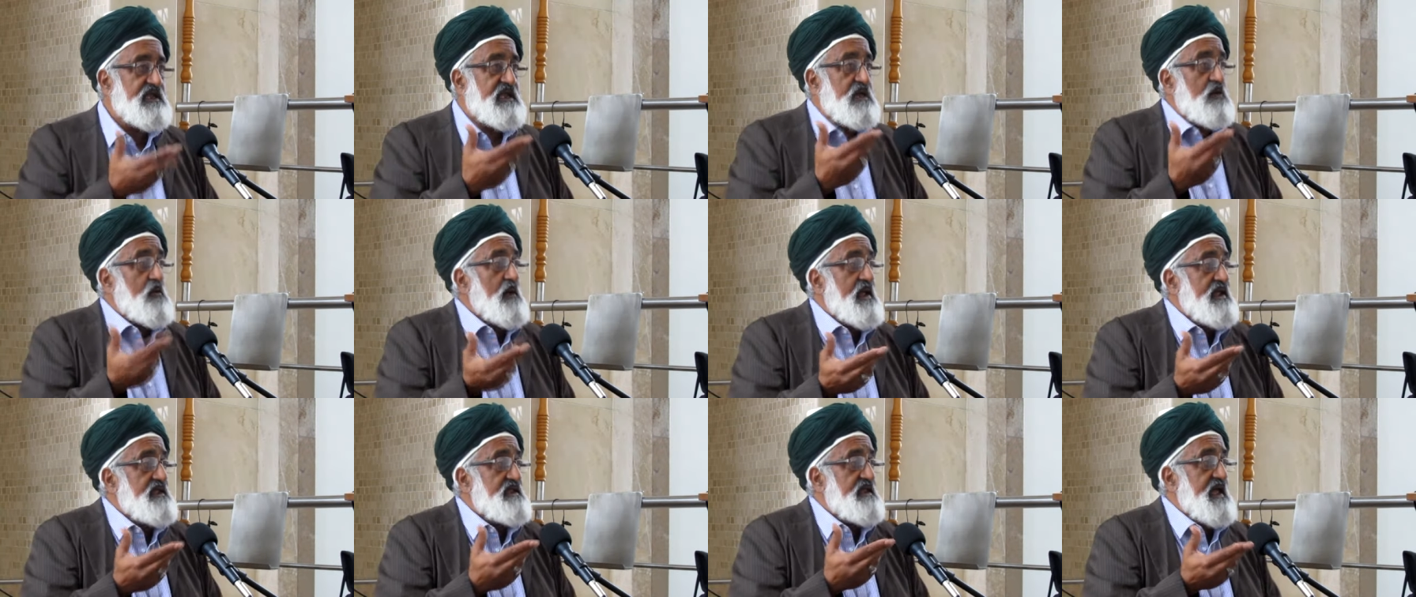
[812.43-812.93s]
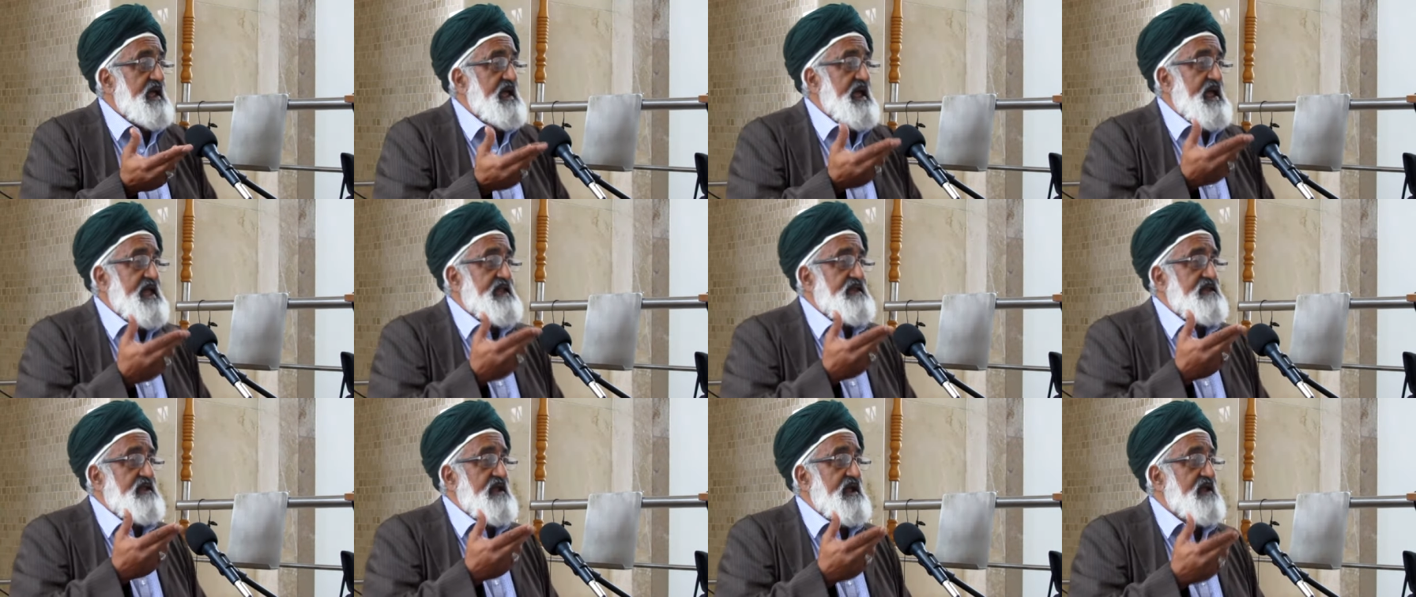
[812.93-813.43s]
He went
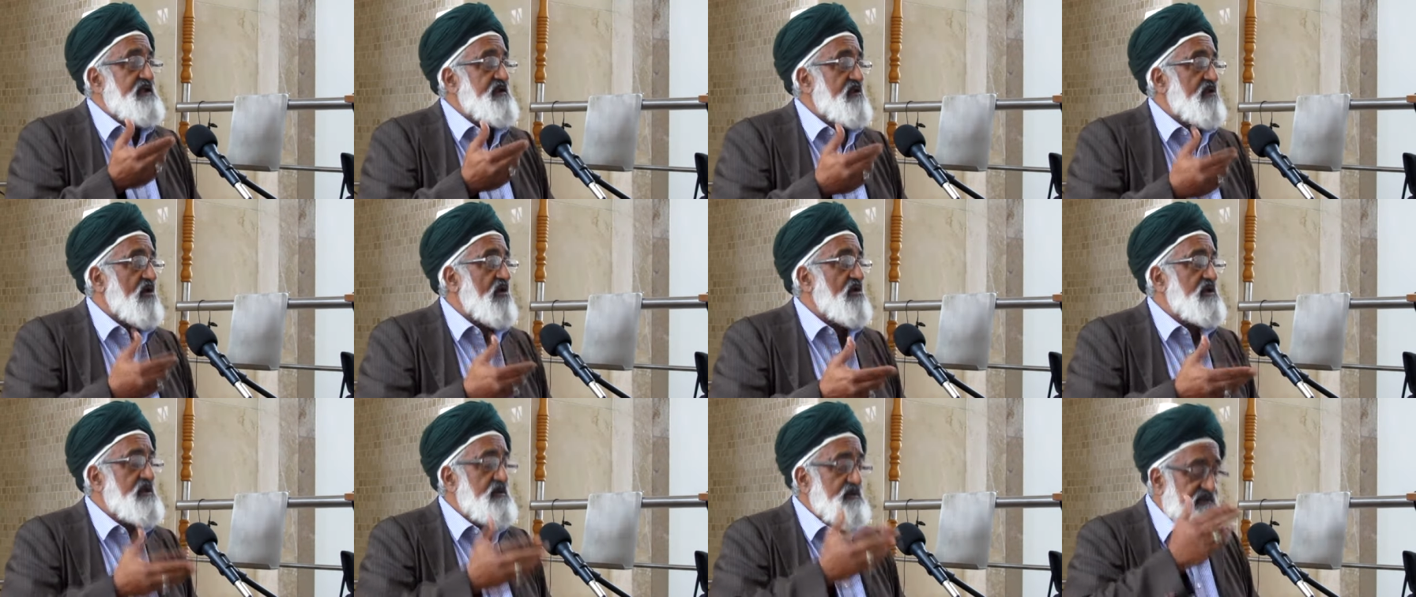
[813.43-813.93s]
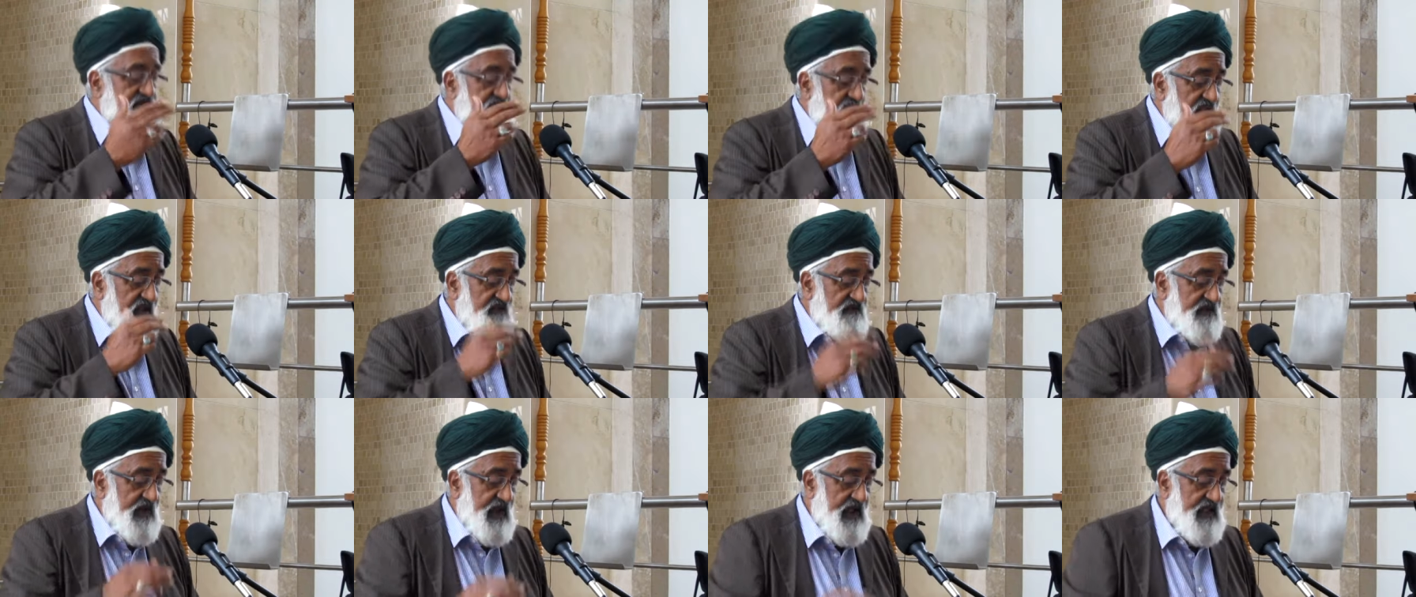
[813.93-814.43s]
and enrolled
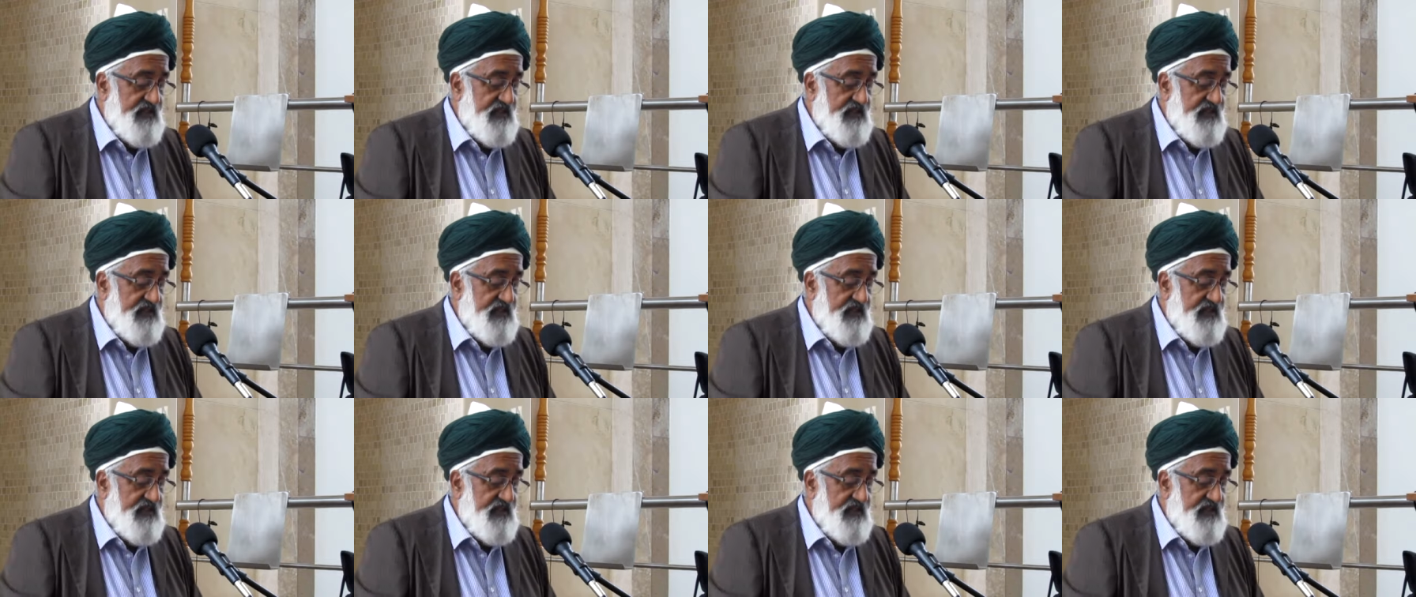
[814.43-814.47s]
himself